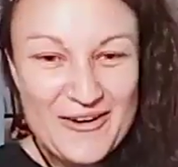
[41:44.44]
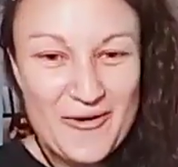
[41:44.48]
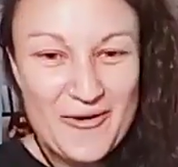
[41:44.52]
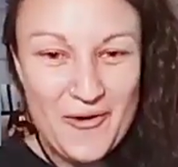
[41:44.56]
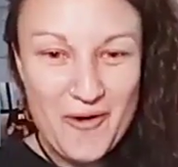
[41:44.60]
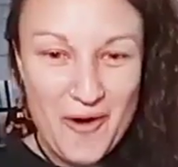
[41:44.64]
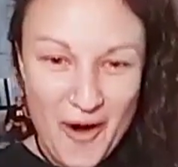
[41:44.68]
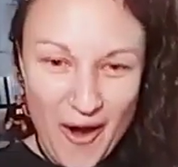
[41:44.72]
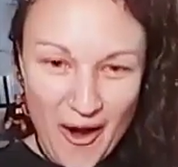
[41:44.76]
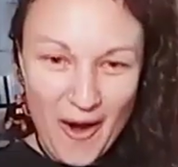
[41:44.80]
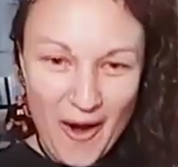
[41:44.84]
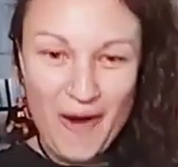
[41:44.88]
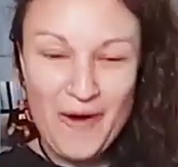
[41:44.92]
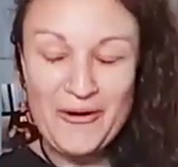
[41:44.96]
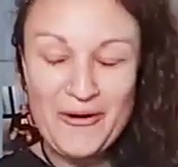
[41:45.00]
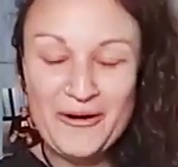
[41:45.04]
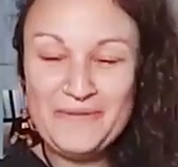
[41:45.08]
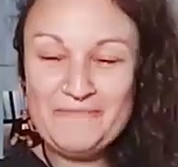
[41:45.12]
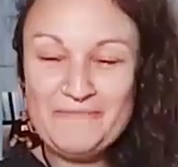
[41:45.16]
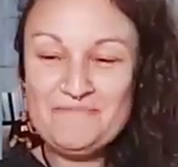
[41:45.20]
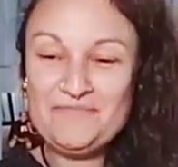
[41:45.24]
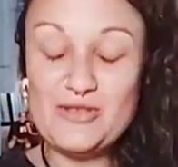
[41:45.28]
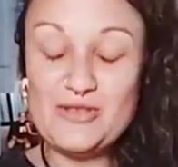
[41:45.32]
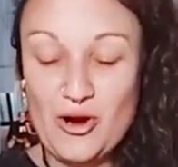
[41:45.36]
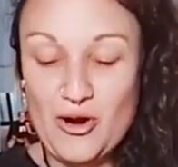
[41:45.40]
Woo!
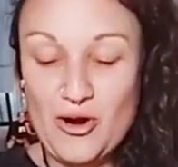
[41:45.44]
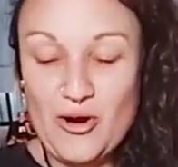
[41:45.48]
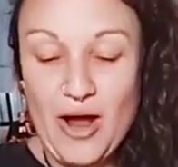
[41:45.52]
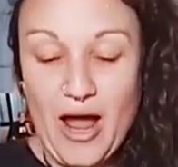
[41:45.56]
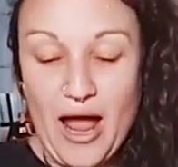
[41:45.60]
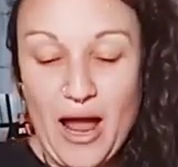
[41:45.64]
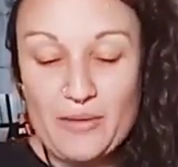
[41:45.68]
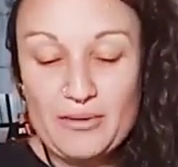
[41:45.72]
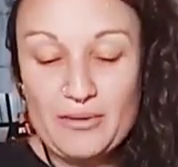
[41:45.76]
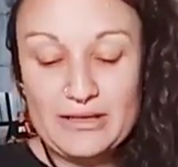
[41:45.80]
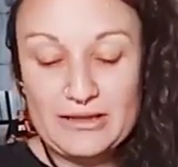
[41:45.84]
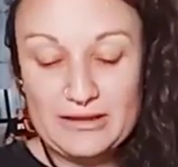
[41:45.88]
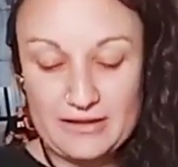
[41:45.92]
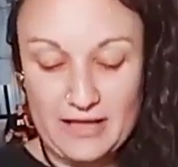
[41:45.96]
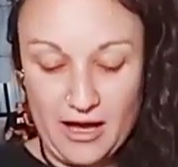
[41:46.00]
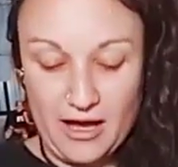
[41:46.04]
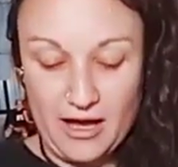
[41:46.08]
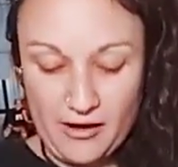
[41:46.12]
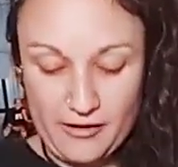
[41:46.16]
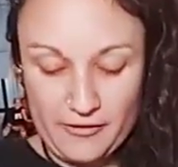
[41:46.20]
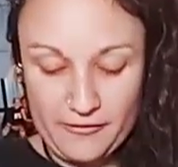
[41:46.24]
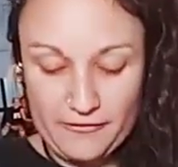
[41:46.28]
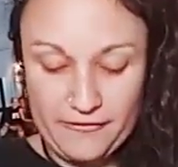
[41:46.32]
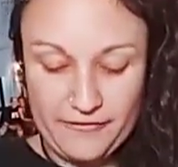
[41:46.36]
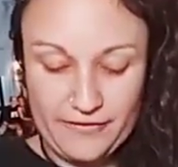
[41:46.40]
So I would
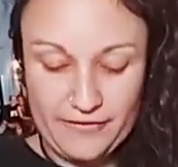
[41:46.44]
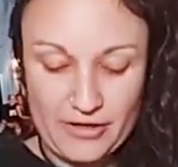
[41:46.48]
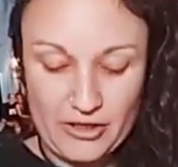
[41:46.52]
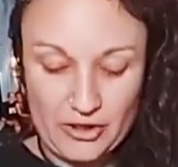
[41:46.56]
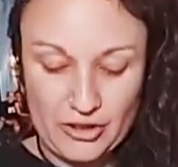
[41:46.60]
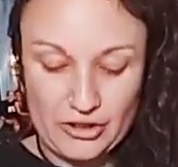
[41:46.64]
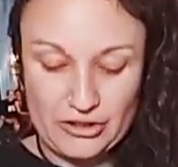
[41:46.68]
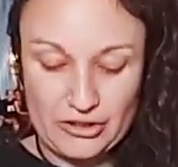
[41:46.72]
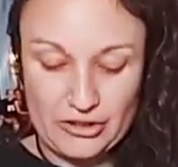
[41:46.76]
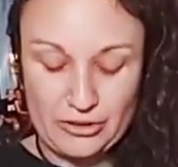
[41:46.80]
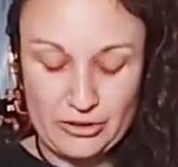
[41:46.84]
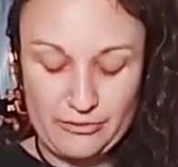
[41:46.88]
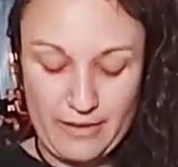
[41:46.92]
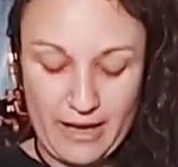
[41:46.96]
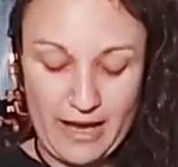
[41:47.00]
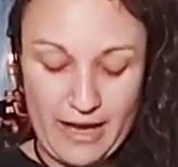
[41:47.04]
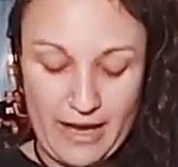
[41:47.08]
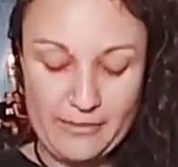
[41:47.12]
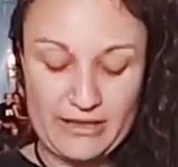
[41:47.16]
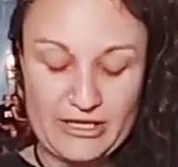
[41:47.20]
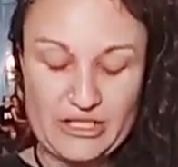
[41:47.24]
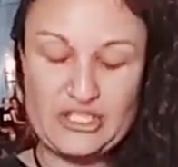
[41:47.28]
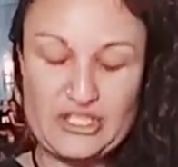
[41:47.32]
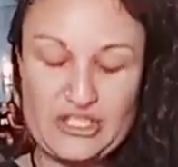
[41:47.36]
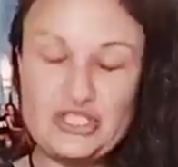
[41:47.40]
love for you to
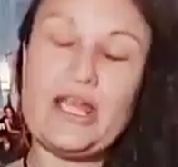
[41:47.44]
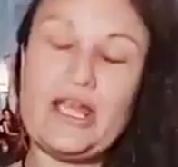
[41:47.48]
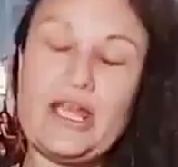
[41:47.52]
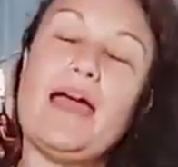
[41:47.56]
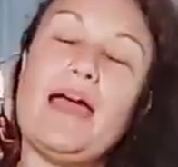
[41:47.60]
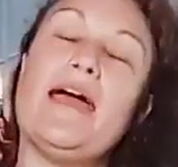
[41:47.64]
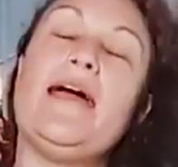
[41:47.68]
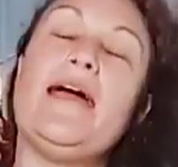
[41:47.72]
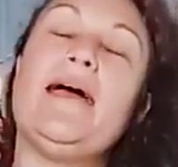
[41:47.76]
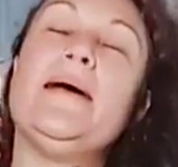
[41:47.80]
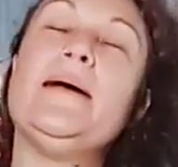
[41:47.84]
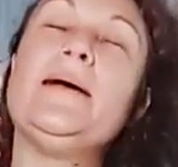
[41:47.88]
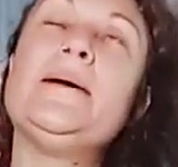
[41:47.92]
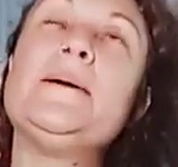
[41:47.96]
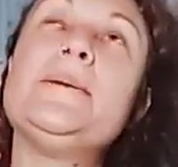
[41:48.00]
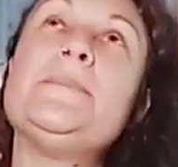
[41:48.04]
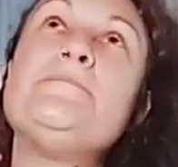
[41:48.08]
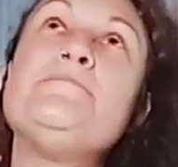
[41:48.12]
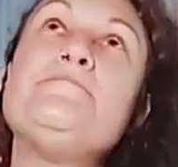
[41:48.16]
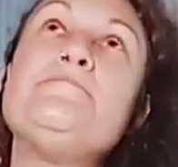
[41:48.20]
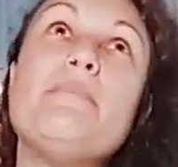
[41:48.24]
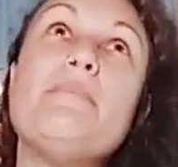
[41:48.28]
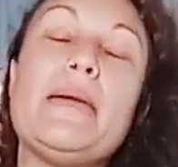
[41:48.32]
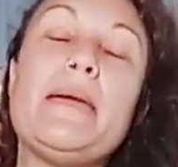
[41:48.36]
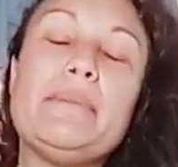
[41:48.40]
maybe share
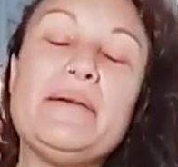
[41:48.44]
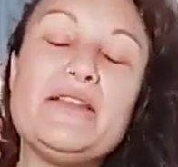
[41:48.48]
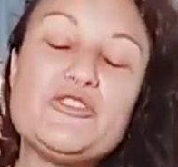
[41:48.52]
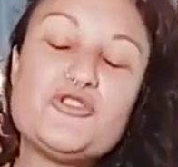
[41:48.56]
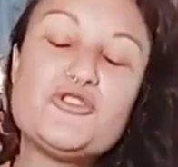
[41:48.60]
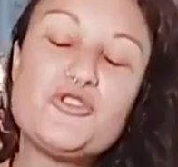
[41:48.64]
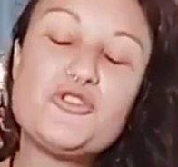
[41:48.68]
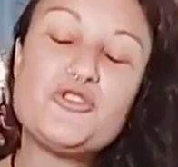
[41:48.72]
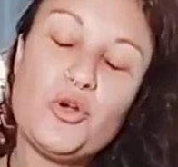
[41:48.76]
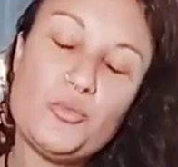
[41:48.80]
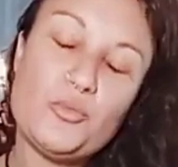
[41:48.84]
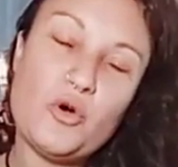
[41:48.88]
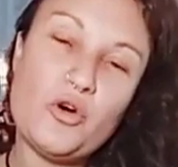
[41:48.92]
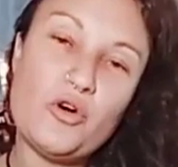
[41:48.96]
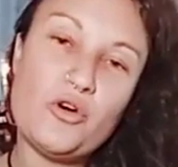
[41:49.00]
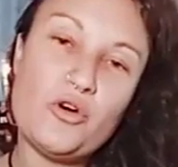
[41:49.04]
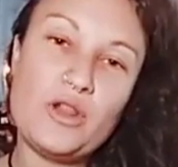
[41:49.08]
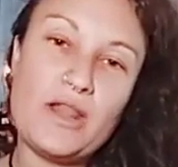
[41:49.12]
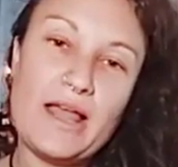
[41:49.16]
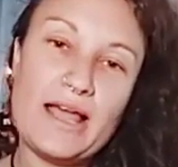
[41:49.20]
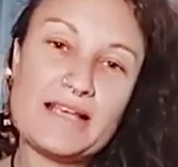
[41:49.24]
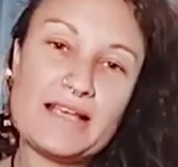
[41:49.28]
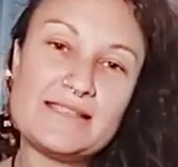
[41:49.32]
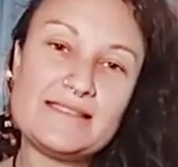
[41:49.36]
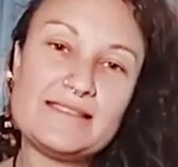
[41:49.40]
maybe 2
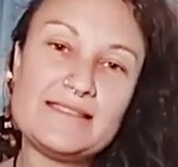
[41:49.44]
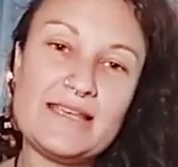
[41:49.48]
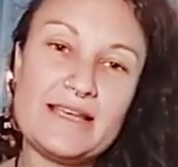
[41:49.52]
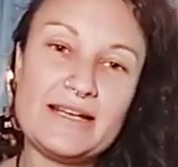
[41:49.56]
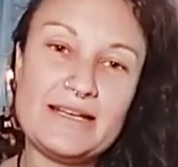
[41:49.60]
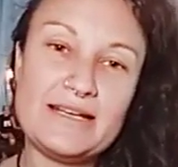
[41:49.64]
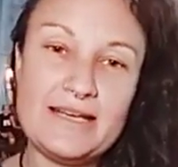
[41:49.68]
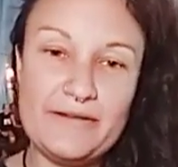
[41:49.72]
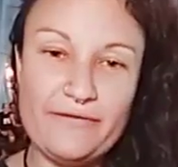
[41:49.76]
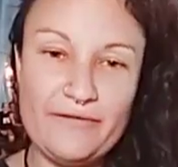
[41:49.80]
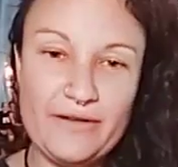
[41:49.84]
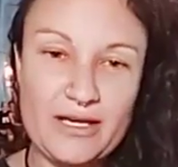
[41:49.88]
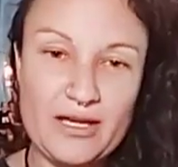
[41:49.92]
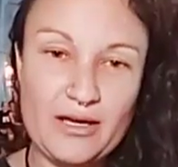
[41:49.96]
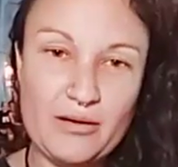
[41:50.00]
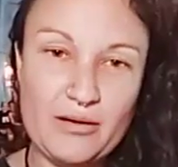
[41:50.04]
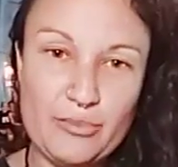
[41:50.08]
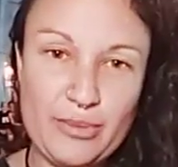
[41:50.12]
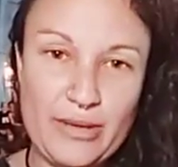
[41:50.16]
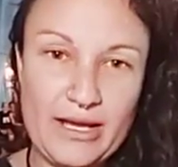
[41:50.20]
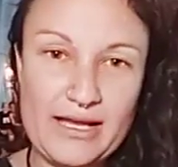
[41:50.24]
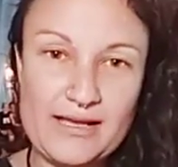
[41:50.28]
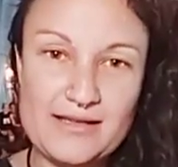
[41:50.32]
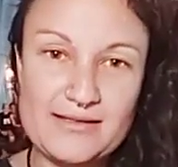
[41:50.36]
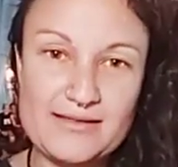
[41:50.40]
more like
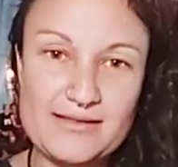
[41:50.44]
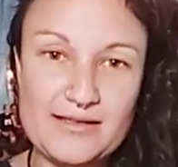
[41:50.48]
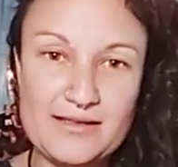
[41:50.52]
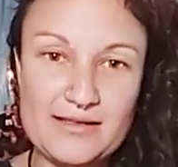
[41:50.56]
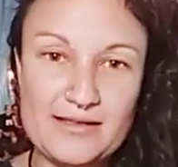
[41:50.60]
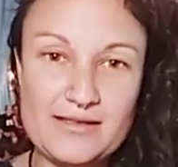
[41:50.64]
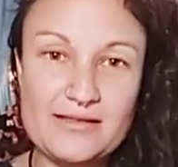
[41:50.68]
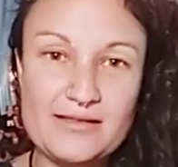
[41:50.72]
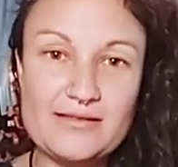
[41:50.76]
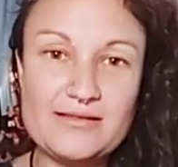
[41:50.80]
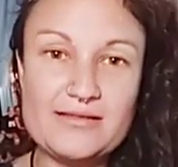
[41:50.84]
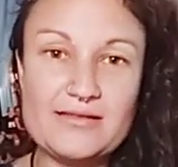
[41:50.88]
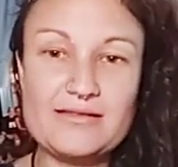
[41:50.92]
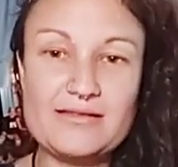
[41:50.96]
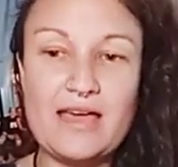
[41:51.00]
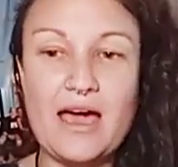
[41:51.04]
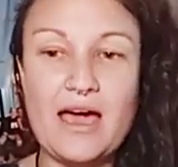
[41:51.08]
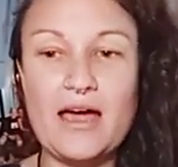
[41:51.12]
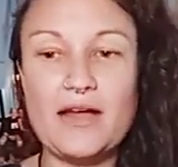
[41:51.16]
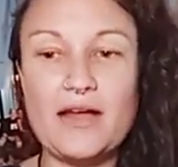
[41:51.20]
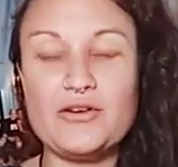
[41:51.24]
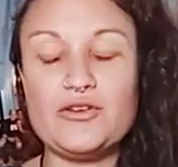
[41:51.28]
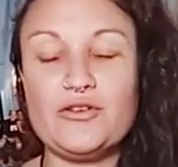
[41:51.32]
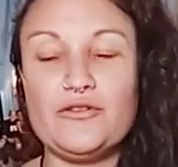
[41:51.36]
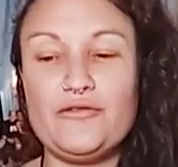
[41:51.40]
significant pieces
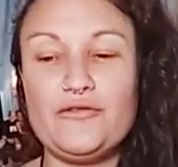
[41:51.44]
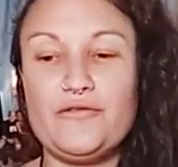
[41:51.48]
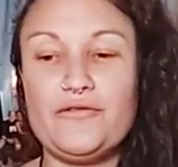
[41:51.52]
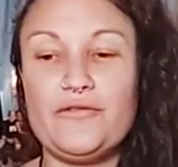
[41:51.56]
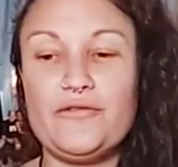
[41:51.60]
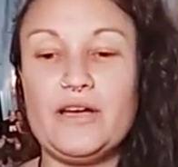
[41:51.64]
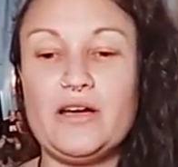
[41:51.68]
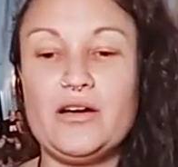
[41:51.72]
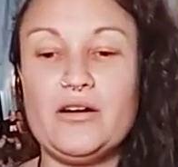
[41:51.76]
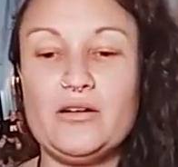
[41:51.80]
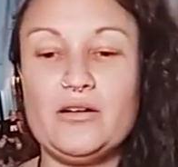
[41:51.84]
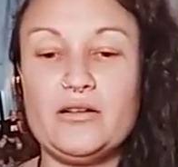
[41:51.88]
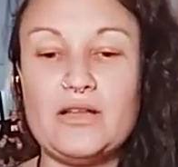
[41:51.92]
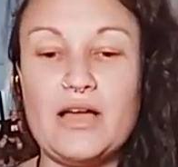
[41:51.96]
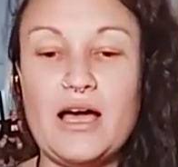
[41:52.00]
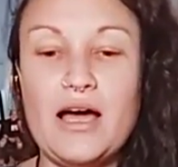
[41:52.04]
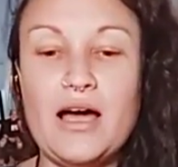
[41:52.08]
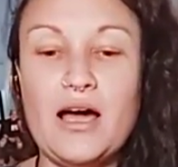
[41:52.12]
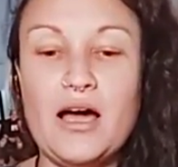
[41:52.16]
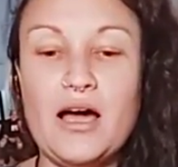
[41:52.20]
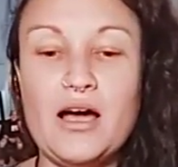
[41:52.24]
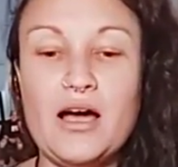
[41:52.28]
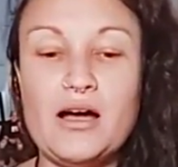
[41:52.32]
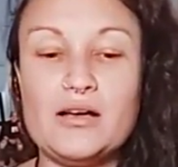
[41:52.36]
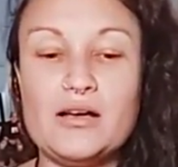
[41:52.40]
that you feel
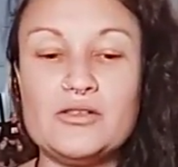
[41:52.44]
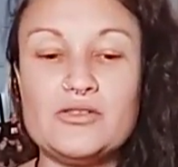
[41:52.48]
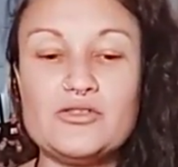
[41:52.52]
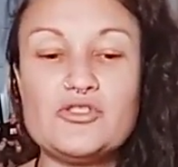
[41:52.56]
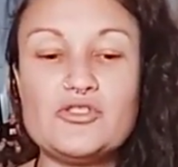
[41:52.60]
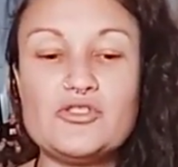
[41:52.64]
are